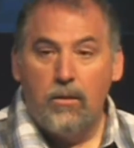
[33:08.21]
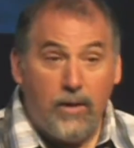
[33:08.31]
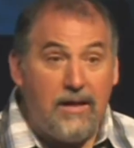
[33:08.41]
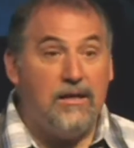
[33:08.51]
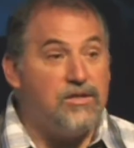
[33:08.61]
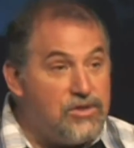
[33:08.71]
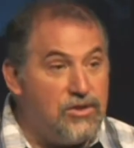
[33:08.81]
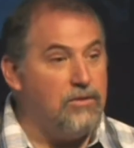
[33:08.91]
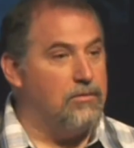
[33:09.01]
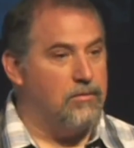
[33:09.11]
we need to
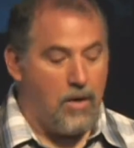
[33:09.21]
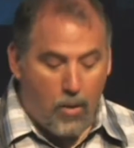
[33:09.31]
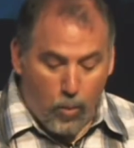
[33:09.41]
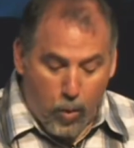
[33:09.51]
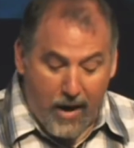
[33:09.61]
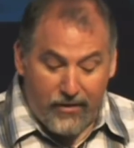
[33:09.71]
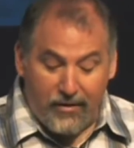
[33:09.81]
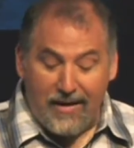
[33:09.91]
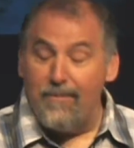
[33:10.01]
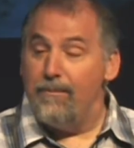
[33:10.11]
do,
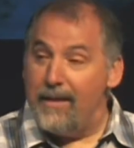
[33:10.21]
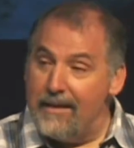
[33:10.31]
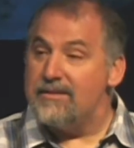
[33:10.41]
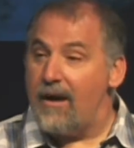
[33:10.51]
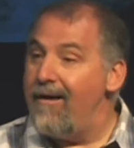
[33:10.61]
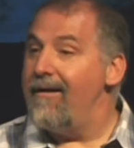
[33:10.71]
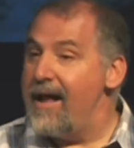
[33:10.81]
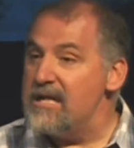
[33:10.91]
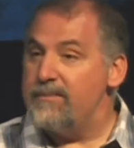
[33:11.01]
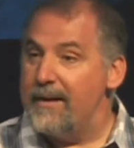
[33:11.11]
whether it meets our
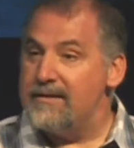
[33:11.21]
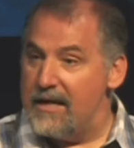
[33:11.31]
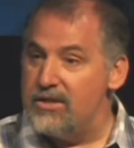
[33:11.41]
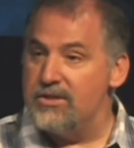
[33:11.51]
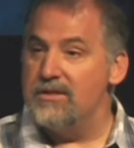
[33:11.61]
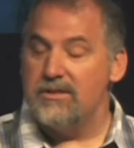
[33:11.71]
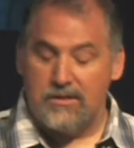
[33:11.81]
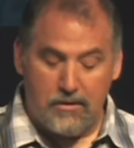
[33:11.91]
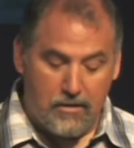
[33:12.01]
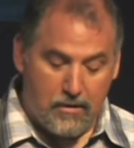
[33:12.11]

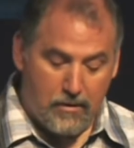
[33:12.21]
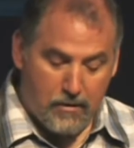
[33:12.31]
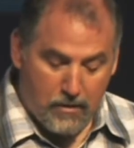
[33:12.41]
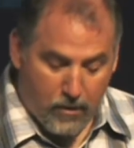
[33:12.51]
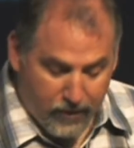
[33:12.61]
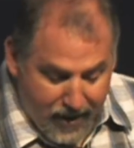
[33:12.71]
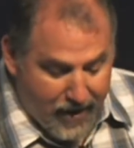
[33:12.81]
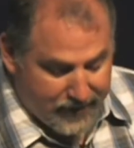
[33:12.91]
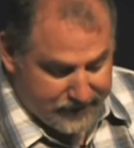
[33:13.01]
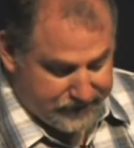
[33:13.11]
expectations or
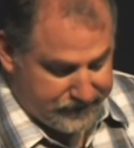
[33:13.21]
not.